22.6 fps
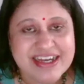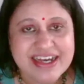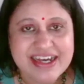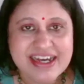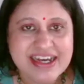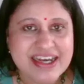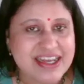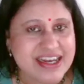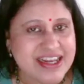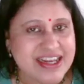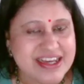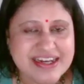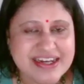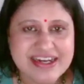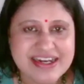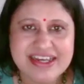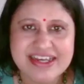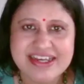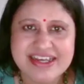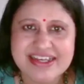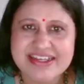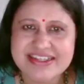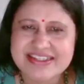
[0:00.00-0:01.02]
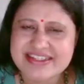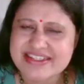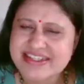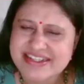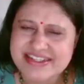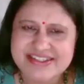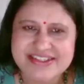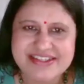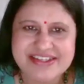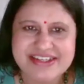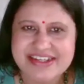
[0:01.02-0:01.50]
Halahalli is
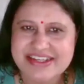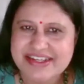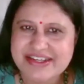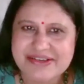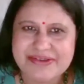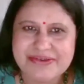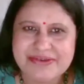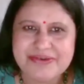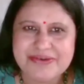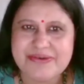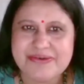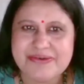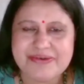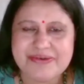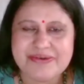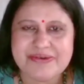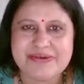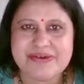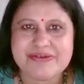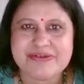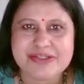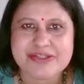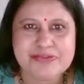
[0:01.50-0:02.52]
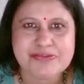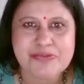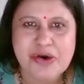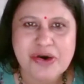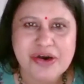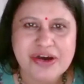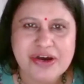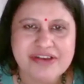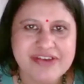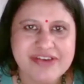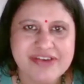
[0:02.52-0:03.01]
literally,
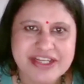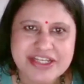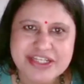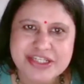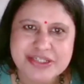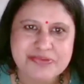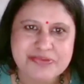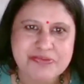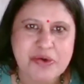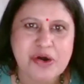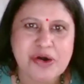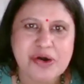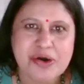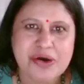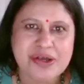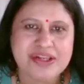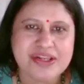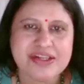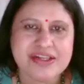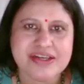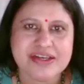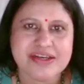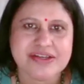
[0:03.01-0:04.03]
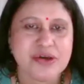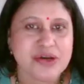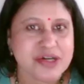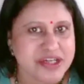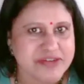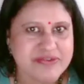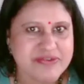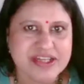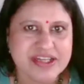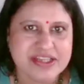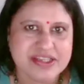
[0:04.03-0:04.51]
small, very small, not
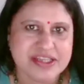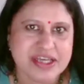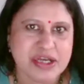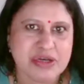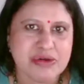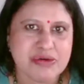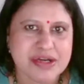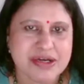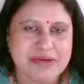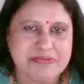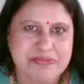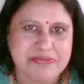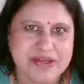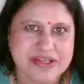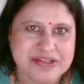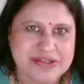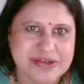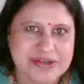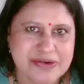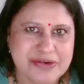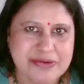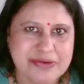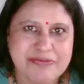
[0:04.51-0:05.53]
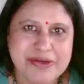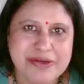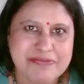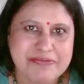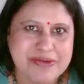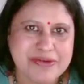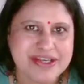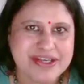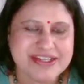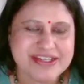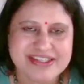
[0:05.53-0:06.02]
even a taluka place, a hobbly
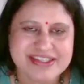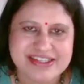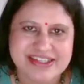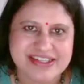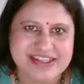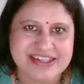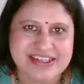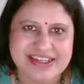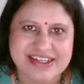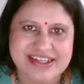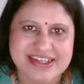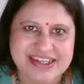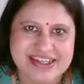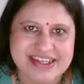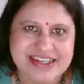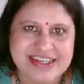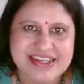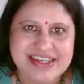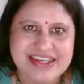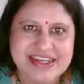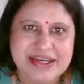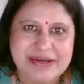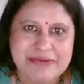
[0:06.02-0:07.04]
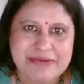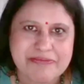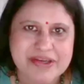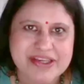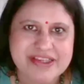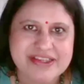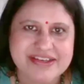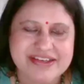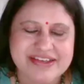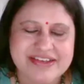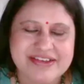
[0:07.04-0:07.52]
place in
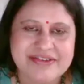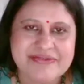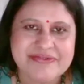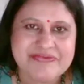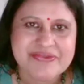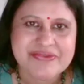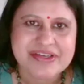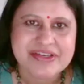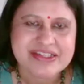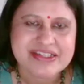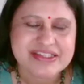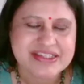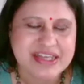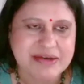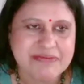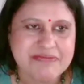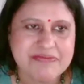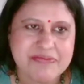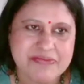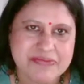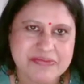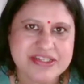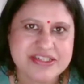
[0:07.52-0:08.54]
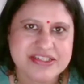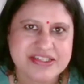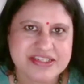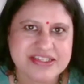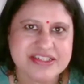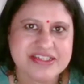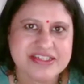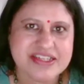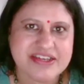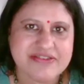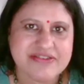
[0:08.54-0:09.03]
Bidar, some
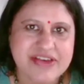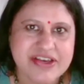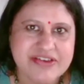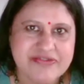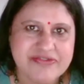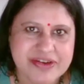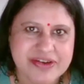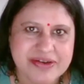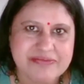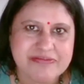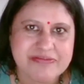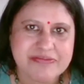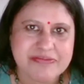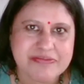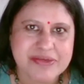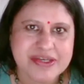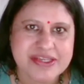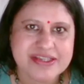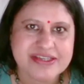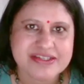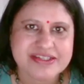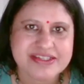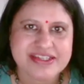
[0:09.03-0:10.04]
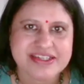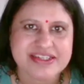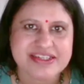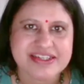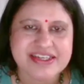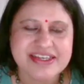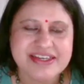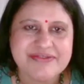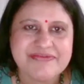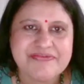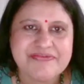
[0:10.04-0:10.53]
distance away from Bidar city.